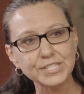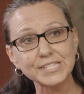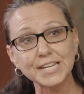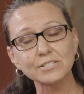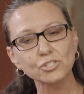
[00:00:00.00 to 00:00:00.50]
the
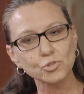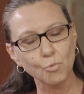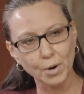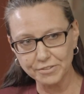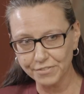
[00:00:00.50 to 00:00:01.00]
state's
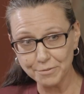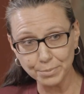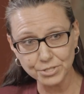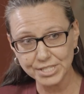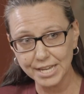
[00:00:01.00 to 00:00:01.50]

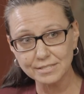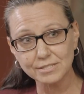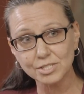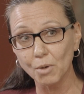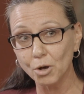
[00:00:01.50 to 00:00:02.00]
25%
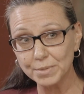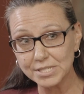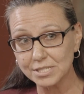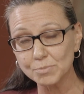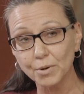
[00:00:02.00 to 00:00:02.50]
small
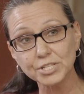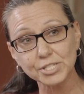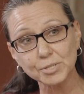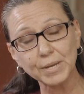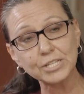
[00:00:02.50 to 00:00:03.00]
business
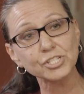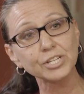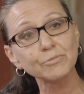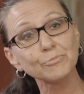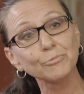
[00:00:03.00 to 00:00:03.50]

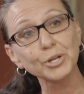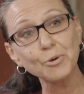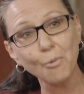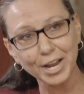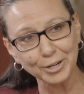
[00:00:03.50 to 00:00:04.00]
participation
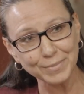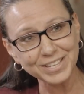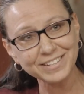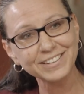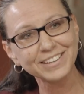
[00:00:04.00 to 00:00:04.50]

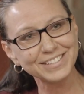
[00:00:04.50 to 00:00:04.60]
requirement.